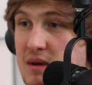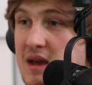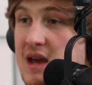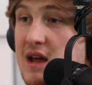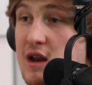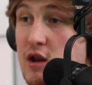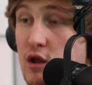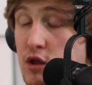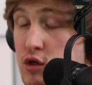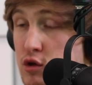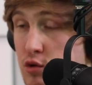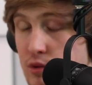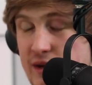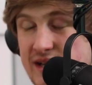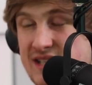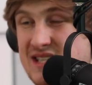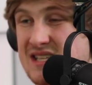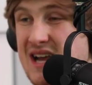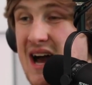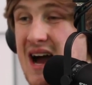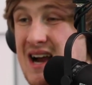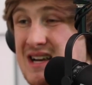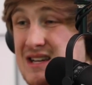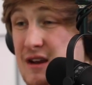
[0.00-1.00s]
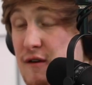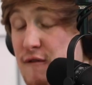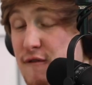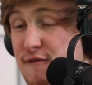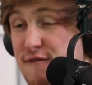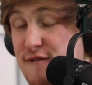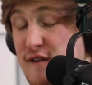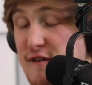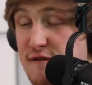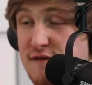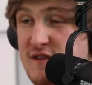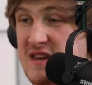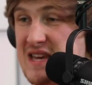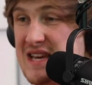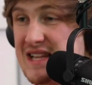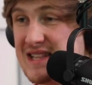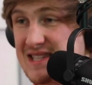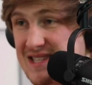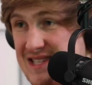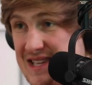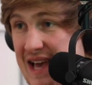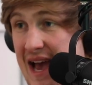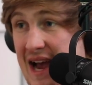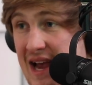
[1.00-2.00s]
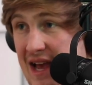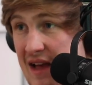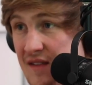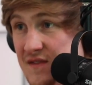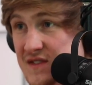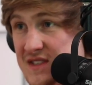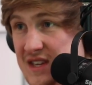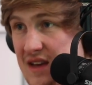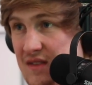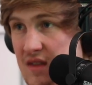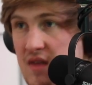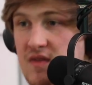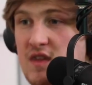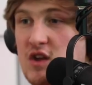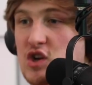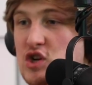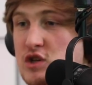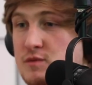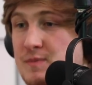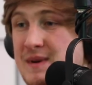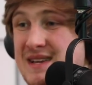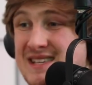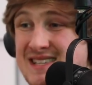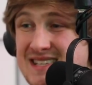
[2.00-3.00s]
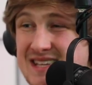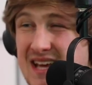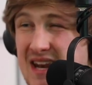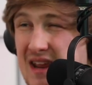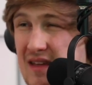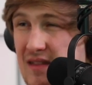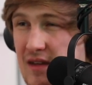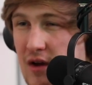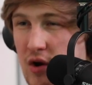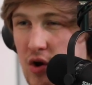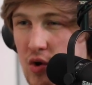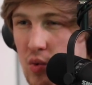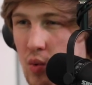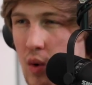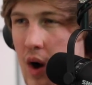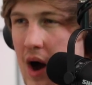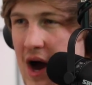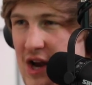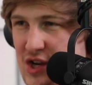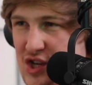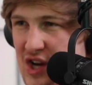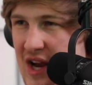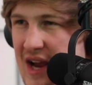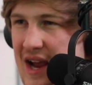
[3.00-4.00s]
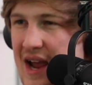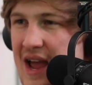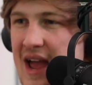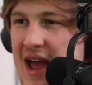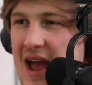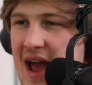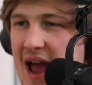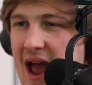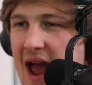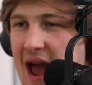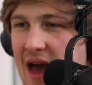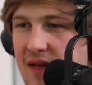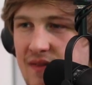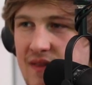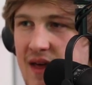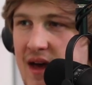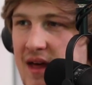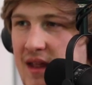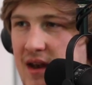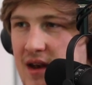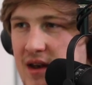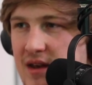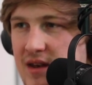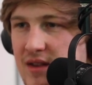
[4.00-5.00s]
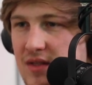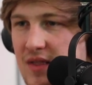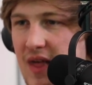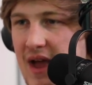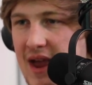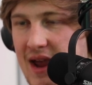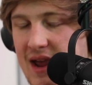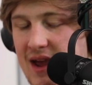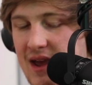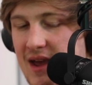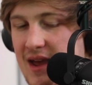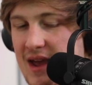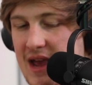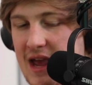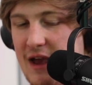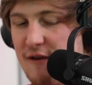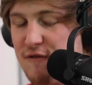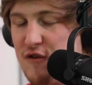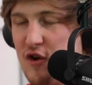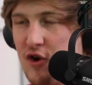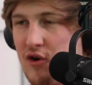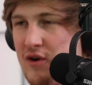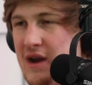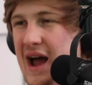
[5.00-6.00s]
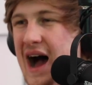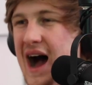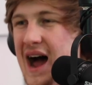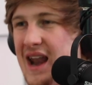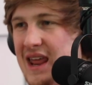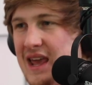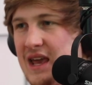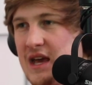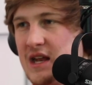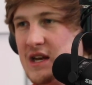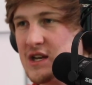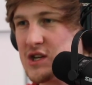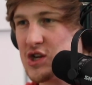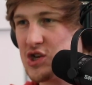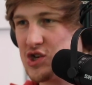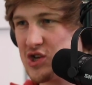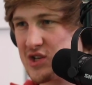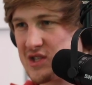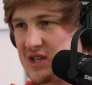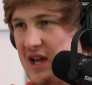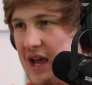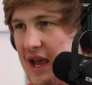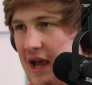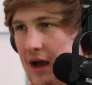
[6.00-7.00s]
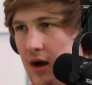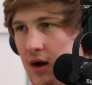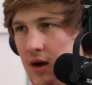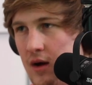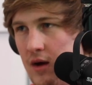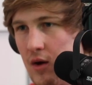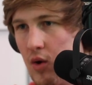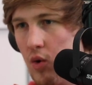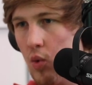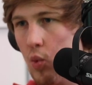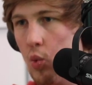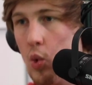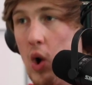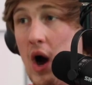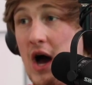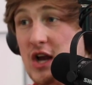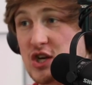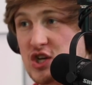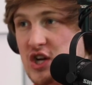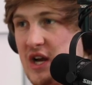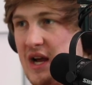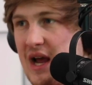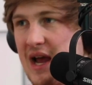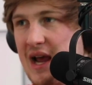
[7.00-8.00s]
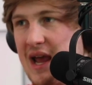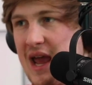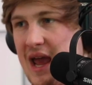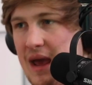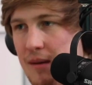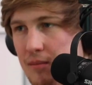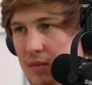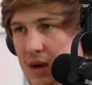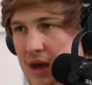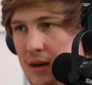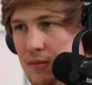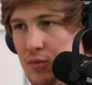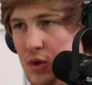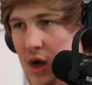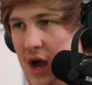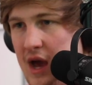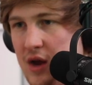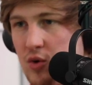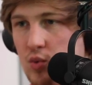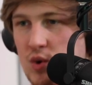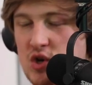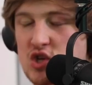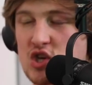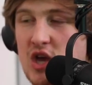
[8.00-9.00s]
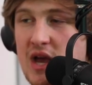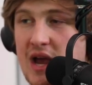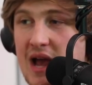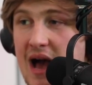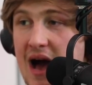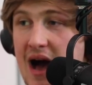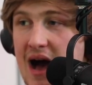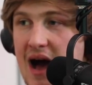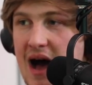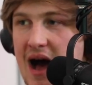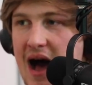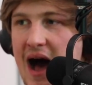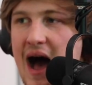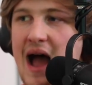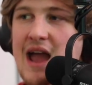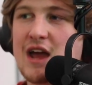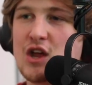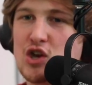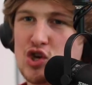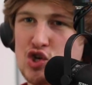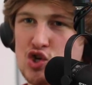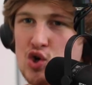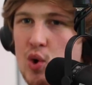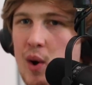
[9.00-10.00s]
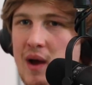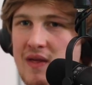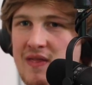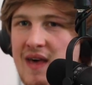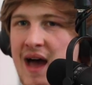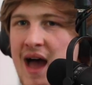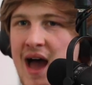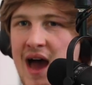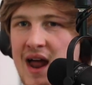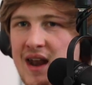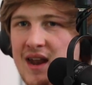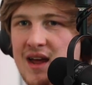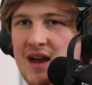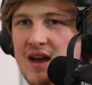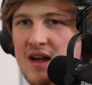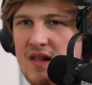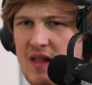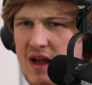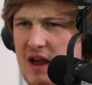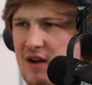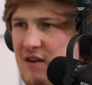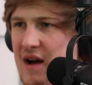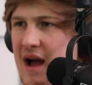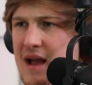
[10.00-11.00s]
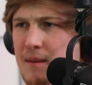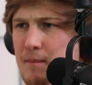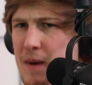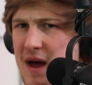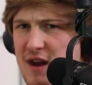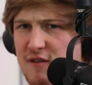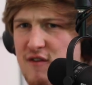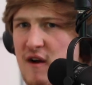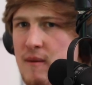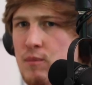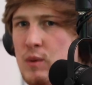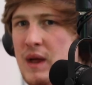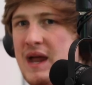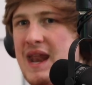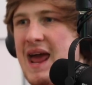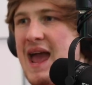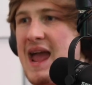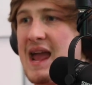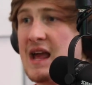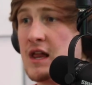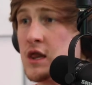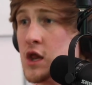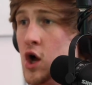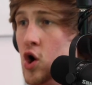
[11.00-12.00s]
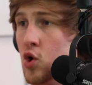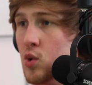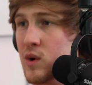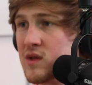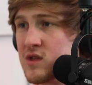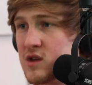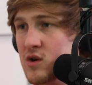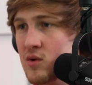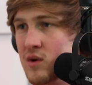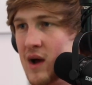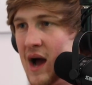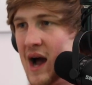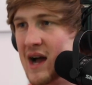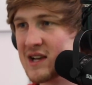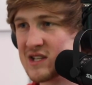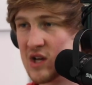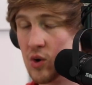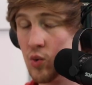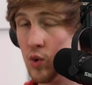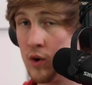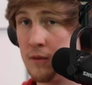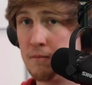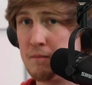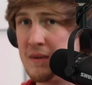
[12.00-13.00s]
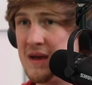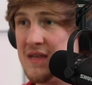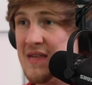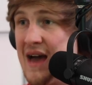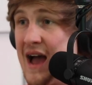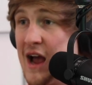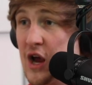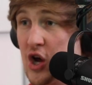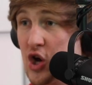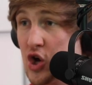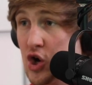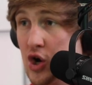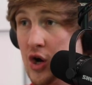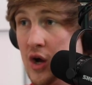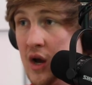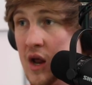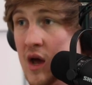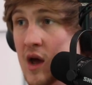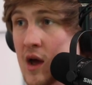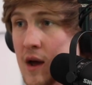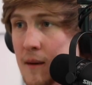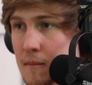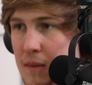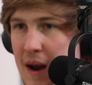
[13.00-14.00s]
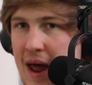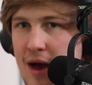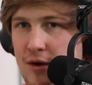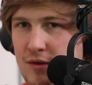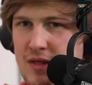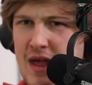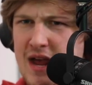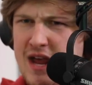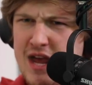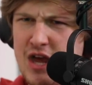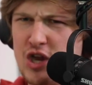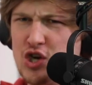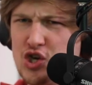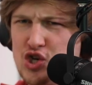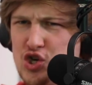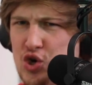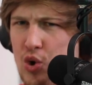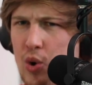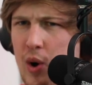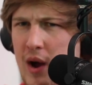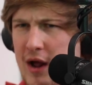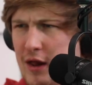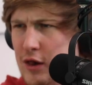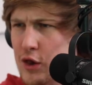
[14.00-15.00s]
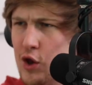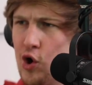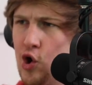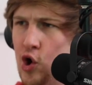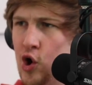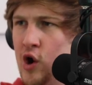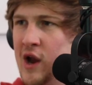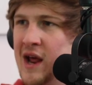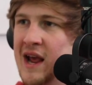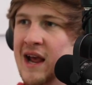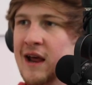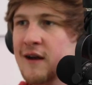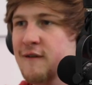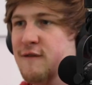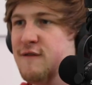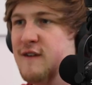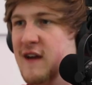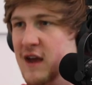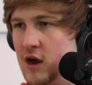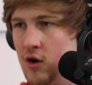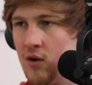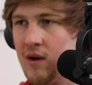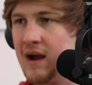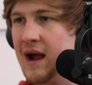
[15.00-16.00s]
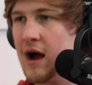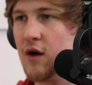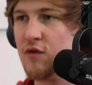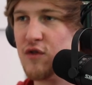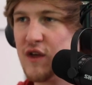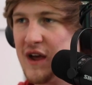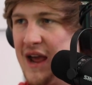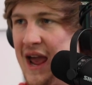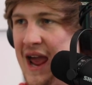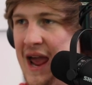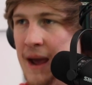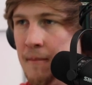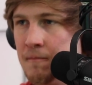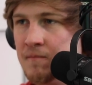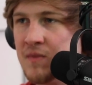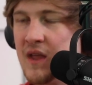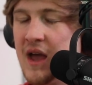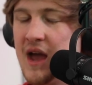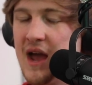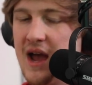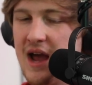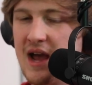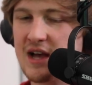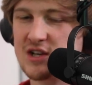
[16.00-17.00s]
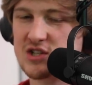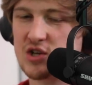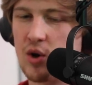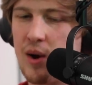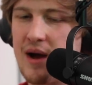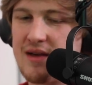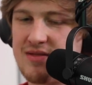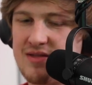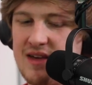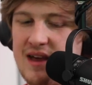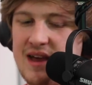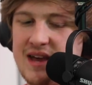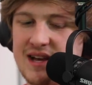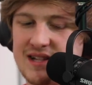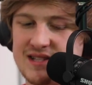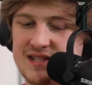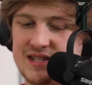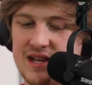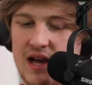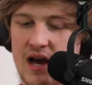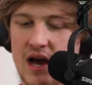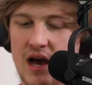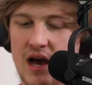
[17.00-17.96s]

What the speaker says: be getting 3-stocked in 15 seconds, and then they'd just be sitting there and watching. And then like, if you're not into just like watching a game being played, which like I enjoy that. Like I bet if I played Halo with you guys, I wouldn't be that good, but I would like enjoy learning and figuring out the game. So I think it